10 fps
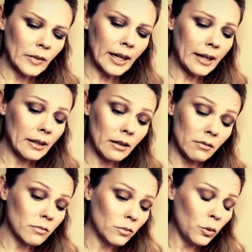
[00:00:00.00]
And
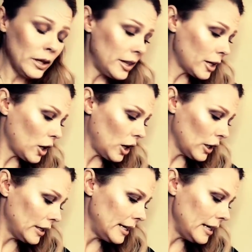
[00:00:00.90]
with the
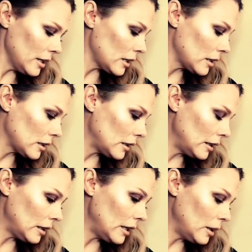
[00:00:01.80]
card here
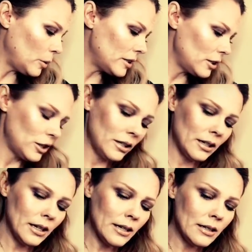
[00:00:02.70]
in the position
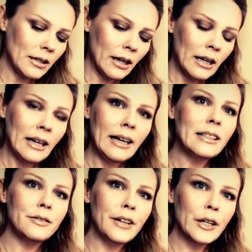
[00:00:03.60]
it is,
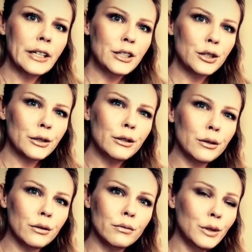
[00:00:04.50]
it's very
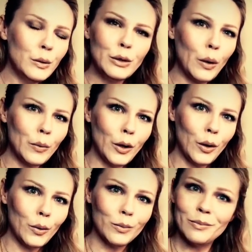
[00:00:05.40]
true. You don't
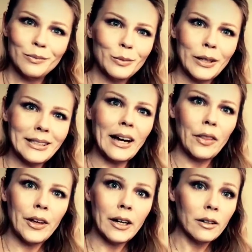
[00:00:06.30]
know what's
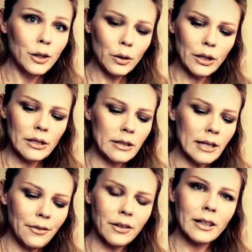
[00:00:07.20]
out there. You could
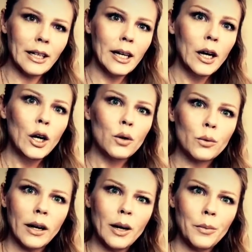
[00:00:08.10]
definitely
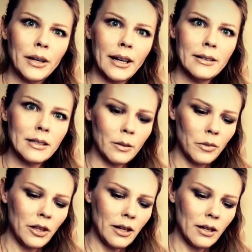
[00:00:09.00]
run up against
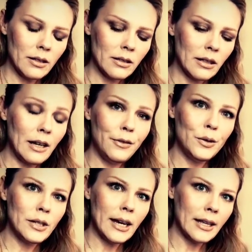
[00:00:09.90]
some things if
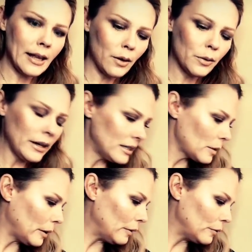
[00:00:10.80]
you take that
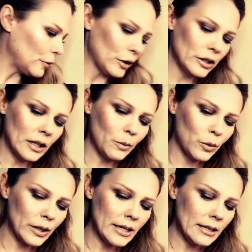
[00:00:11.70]
risk, but for
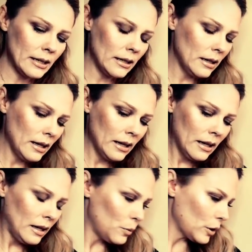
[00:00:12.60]
some reason,
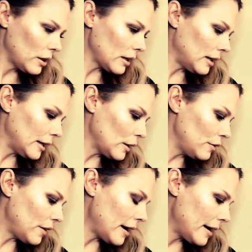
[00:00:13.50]
and we're going to
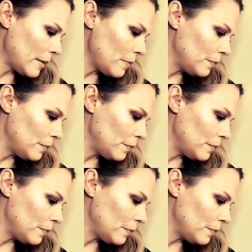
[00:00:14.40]
clarify